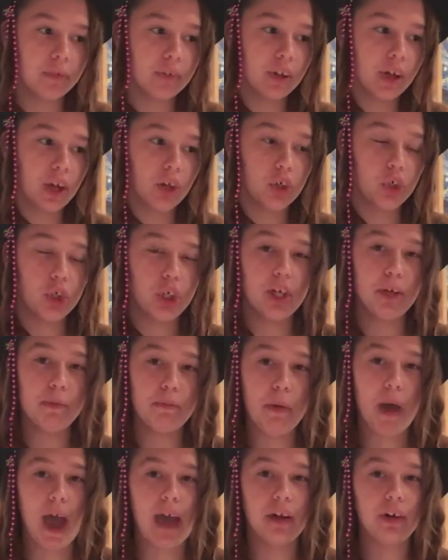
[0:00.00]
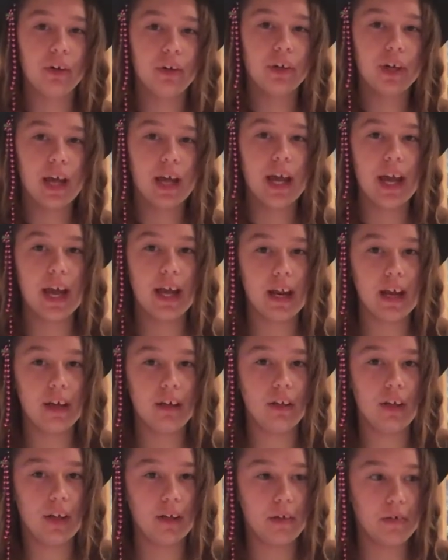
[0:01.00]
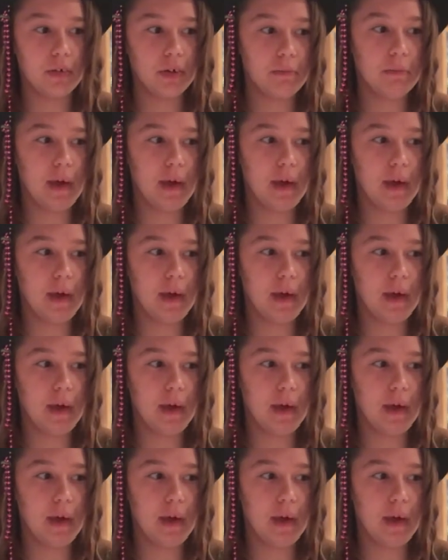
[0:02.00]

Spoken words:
like, she pedaled it and it, like,